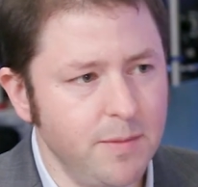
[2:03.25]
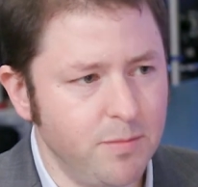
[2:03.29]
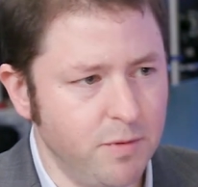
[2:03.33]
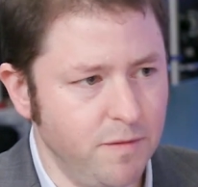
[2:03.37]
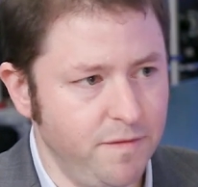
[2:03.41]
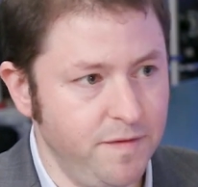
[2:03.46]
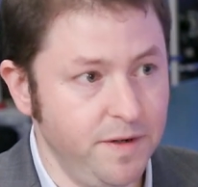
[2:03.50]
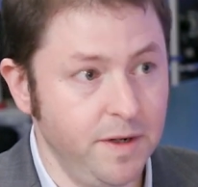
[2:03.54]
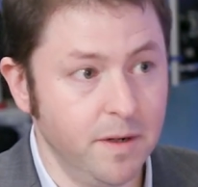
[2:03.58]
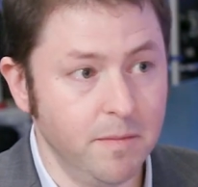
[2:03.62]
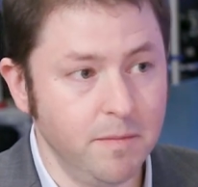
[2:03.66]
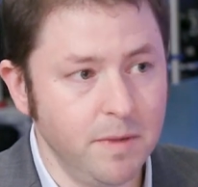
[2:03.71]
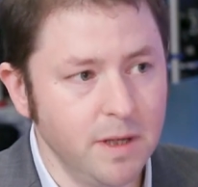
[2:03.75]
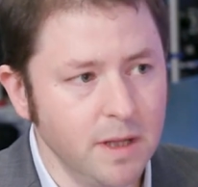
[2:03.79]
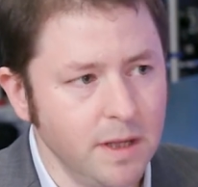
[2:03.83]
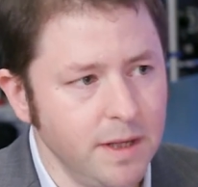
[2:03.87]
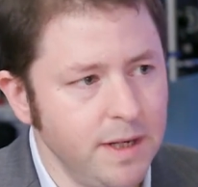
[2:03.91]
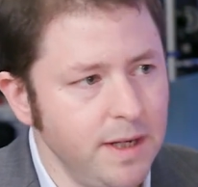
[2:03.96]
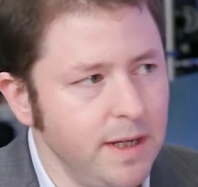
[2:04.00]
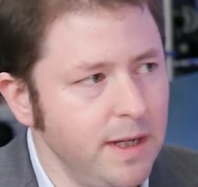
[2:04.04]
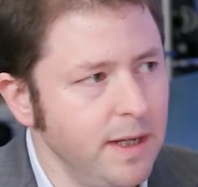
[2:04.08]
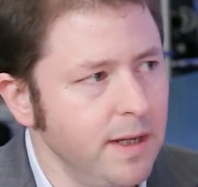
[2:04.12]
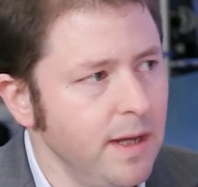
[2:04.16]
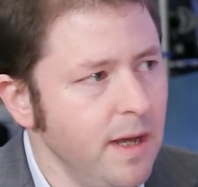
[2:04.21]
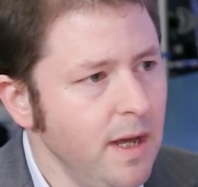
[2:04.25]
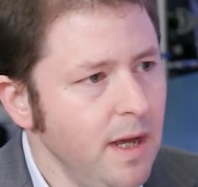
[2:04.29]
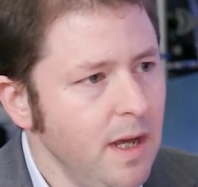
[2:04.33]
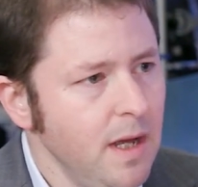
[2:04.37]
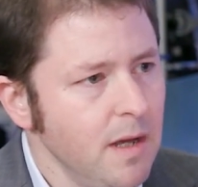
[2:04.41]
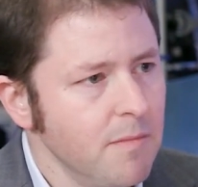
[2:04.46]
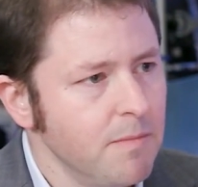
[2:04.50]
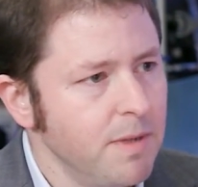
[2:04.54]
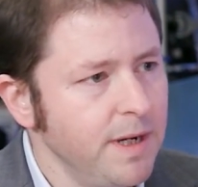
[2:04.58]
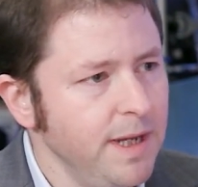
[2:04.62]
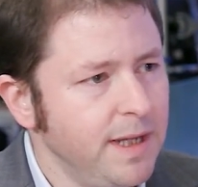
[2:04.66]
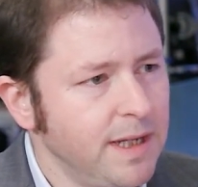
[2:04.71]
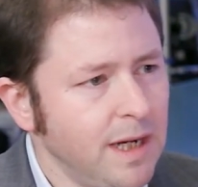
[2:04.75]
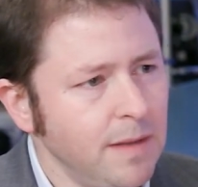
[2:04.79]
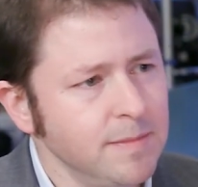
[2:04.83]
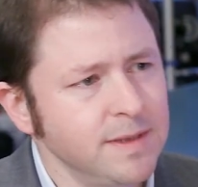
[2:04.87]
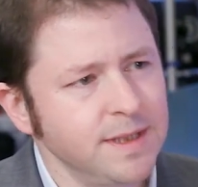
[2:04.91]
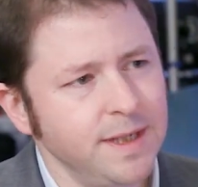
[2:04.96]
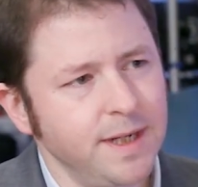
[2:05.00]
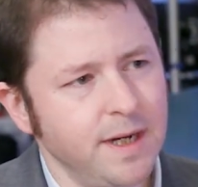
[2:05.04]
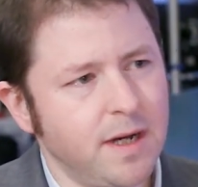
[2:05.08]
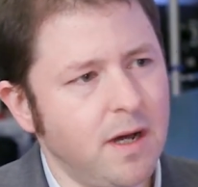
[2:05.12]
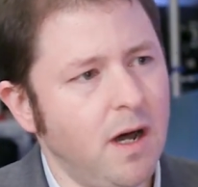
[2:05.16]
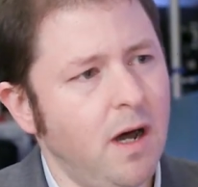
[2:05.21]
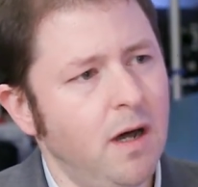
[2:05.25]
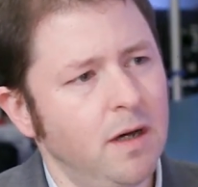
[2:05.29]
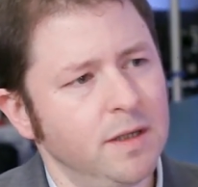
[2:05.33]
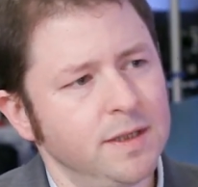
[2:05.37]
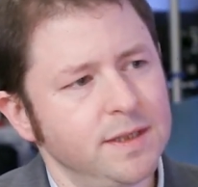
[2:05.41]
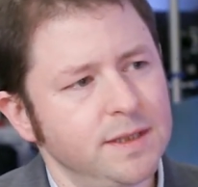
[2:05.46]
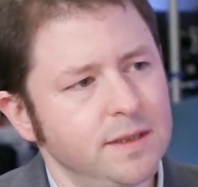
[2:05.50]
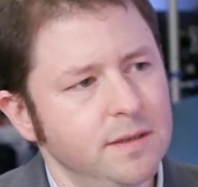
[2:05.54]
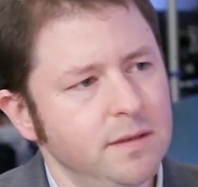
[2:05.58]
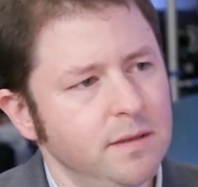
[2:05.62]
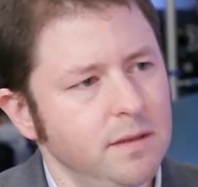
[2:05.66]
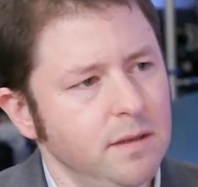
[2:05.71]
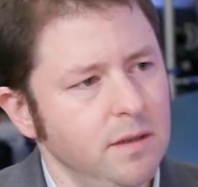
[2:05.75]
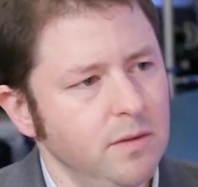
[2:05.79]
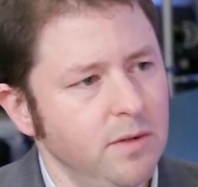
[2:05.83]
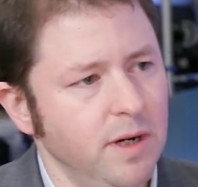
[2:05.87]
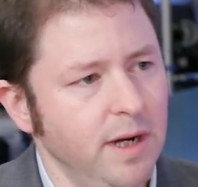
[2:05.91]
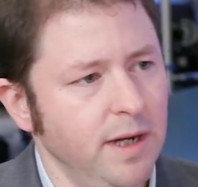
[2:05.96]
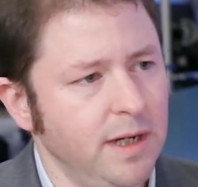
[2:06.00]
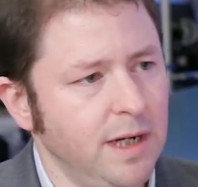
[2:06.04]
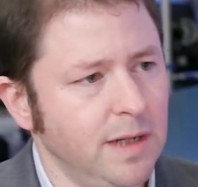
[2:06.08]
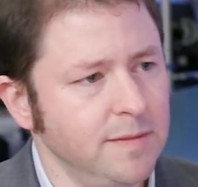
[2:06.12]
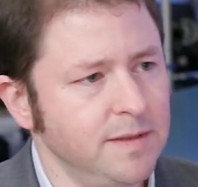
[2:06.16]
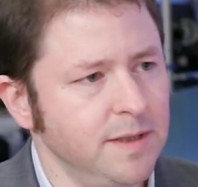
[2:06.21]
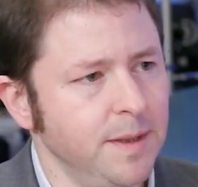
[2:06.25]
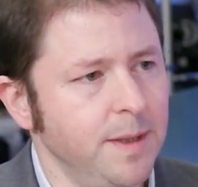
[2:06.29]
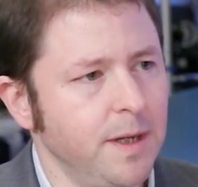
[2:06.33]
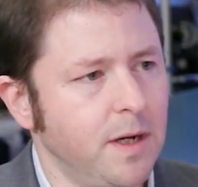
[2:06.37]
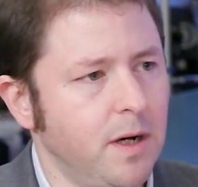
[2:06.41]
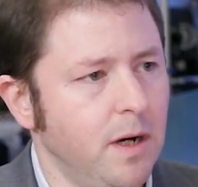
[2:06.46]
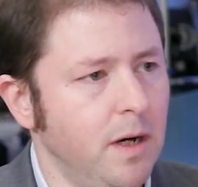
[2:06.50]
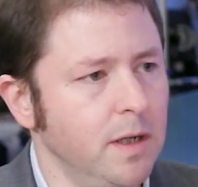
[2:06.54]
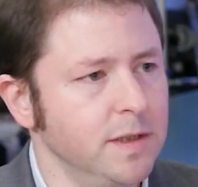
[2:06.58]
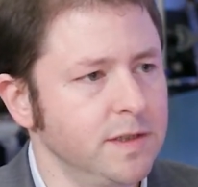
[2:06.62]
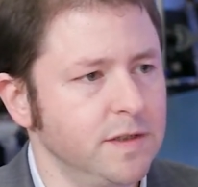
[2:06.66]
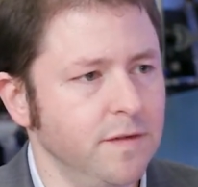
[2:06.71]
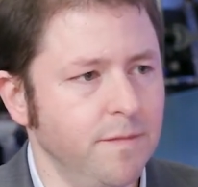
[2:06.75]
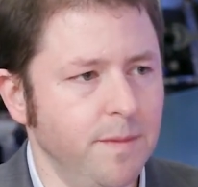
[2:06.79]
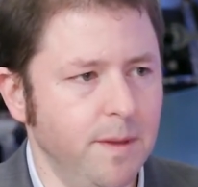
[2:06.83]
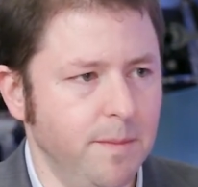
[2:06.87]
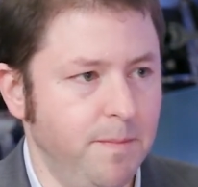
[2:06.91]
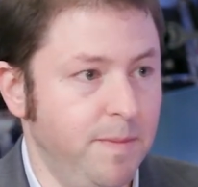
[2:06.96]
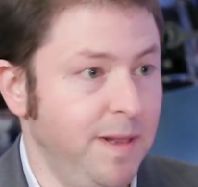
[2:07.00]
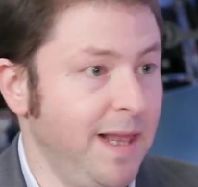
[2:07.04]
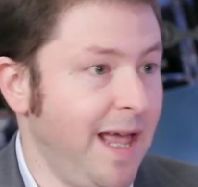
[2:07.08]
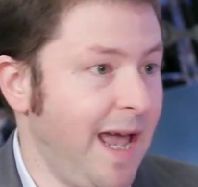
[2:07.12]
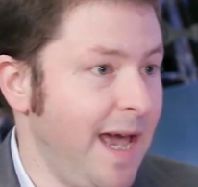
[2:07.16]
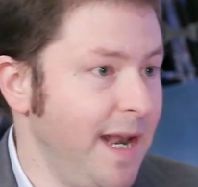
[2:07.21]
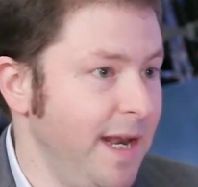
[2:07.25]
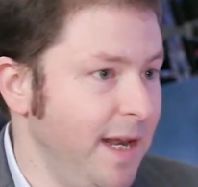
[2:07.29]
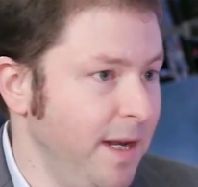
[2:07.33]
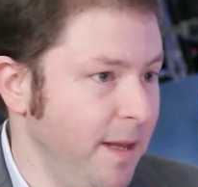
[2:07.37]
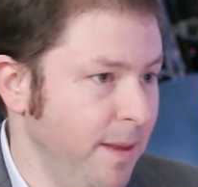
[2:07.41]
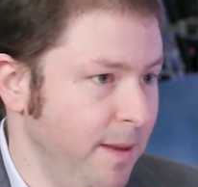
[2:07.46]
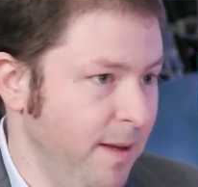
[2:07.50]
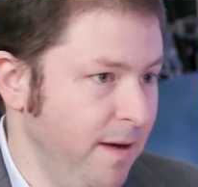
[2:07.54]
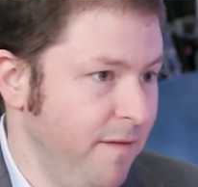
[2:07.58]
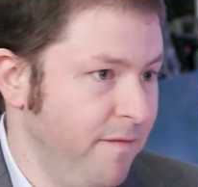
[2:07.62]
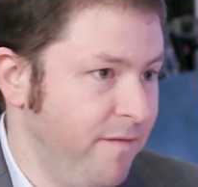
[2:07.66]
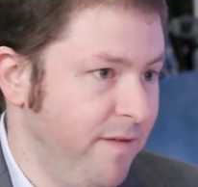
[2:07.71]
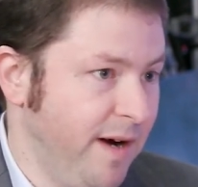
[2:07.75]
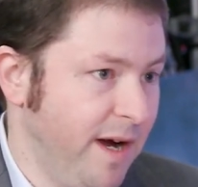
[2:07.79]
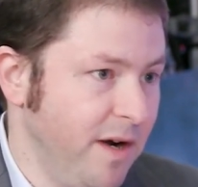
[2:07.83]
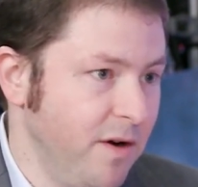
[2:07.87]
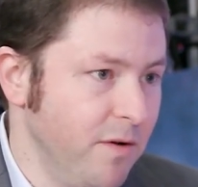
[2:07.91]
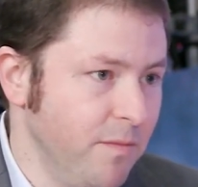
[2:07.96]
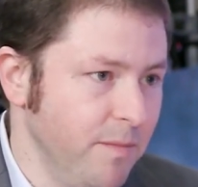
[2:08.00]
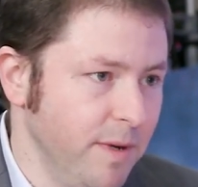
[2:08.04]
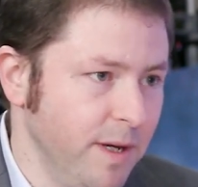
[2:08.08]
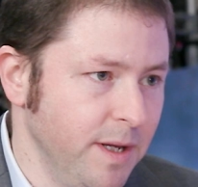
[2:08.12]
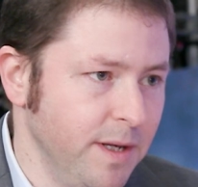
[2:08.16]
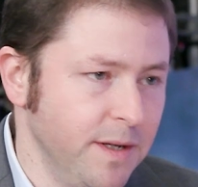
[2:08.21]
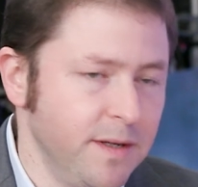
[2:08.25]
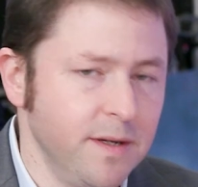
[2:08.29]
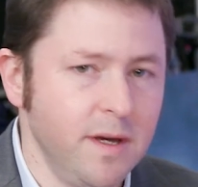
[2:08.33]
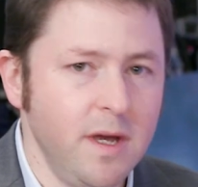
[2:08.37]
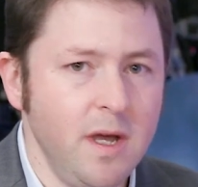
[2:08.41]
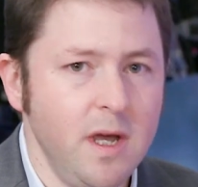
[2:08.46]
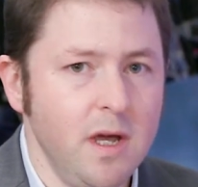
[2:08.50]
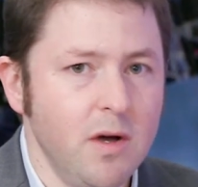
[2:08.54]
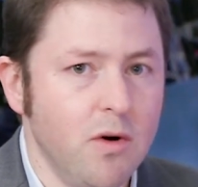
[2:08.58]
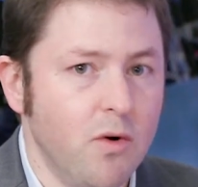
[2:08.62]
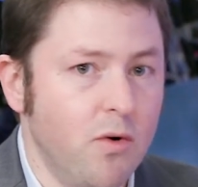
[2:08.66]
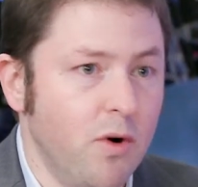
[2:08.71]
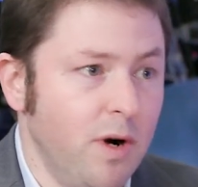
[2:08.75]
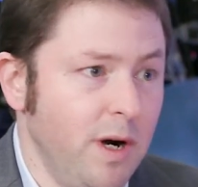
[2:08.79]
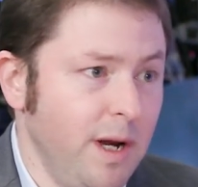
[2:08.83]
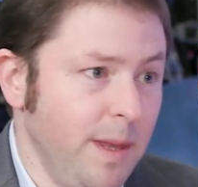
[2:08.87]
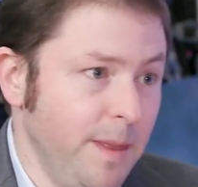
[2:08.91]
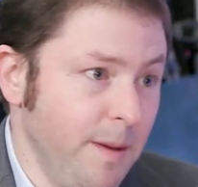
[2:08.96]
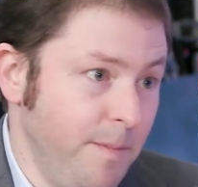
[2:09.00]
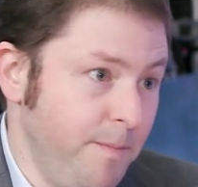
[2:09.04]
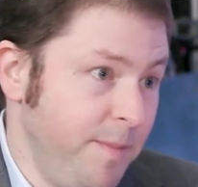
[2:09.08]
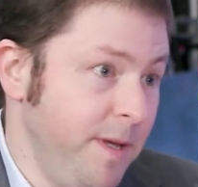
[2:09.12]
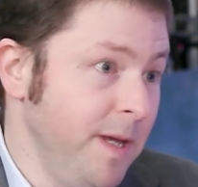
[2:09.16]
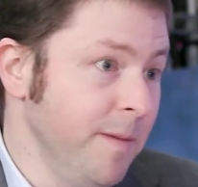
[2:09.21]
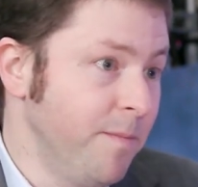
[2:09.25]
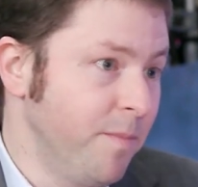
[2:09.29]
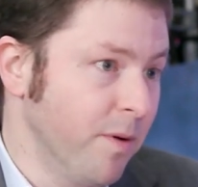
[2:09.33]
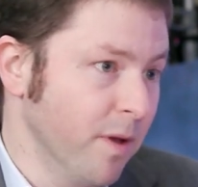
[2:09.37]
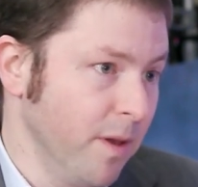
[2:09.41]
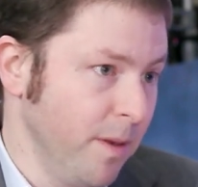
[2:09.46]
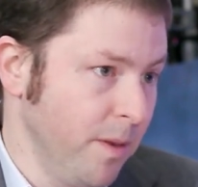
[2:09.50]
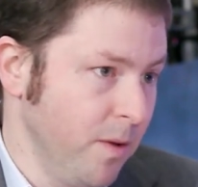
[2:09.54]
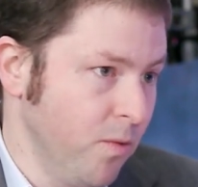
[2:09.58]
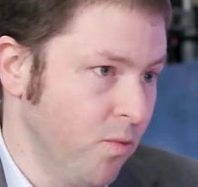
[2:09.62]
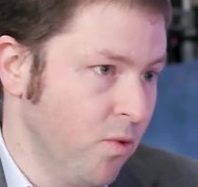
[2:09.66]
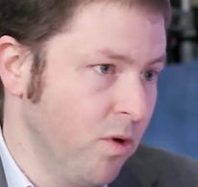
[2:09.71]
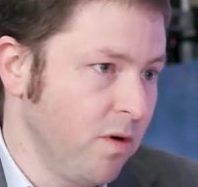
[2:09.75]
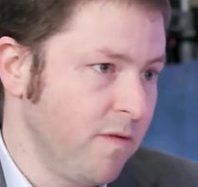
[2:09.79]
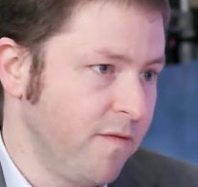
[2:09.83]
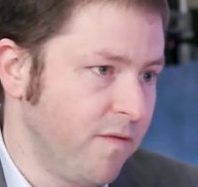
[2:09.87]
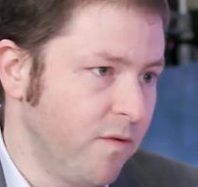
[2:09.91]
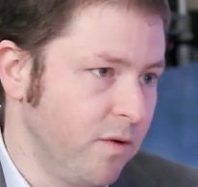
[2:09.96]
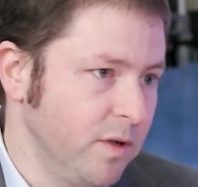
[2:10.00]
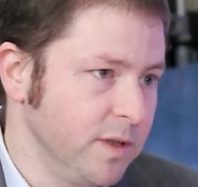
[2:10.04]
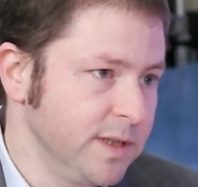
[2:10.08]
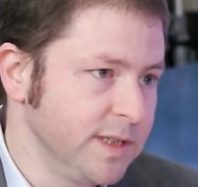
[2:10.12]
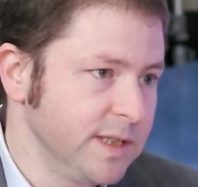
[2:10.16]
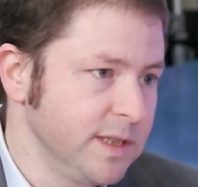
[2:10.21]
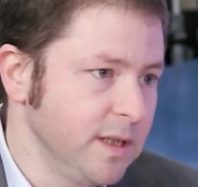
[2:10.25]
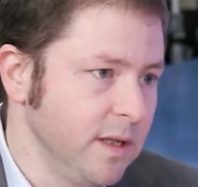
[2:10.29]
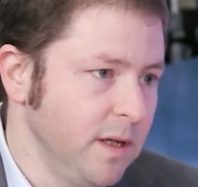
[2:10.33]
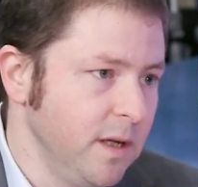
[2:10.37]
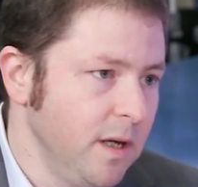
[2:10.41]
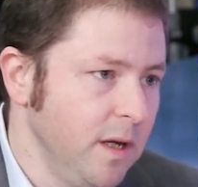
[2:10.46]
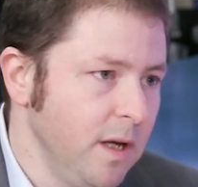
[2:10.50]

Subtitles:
and profitability, but it comes at a cost, right? It comes at the cost of the planet and the environment or the people and the workforce.